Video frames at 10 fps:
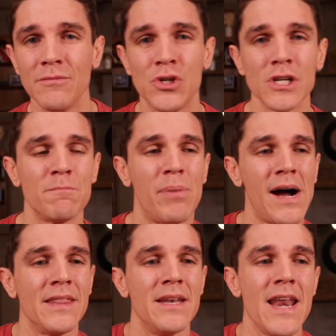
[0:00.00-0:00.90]
just
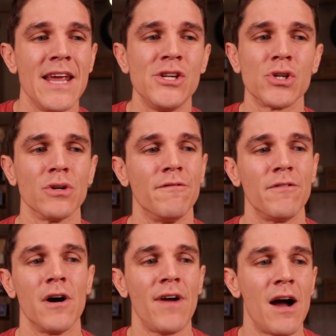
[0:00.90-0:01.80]
by the nature
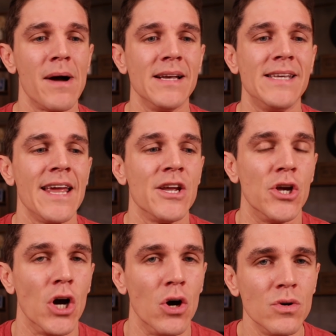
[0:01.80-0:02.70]
of how my day
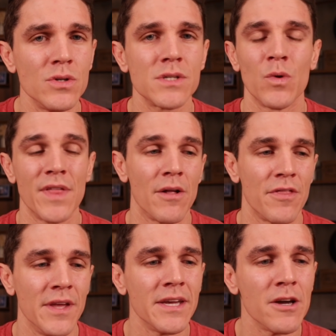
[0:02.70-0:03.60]
goes without
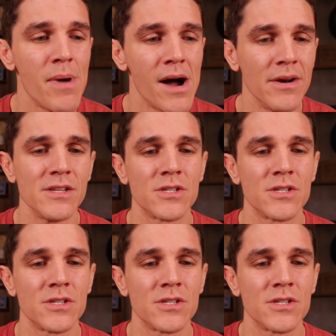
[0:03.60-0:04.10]
thinking about it.